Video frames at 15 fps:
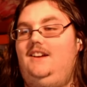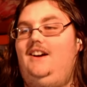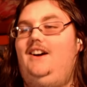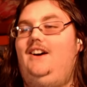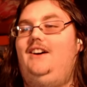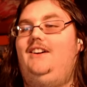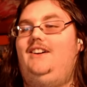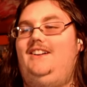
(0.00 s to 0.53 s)

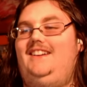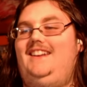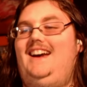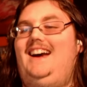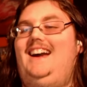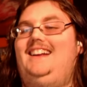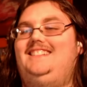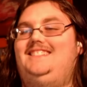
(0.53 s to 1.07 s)
Oh
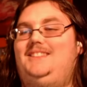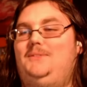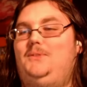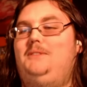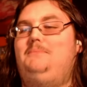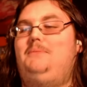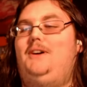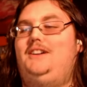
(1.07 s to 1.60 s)
nice, the
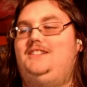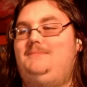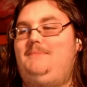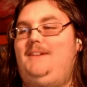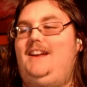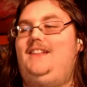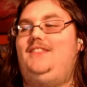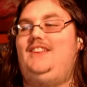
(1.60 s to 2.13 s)
One Punch
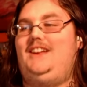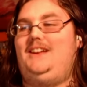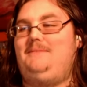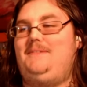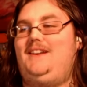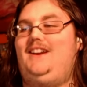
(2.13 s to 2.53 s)
Man theme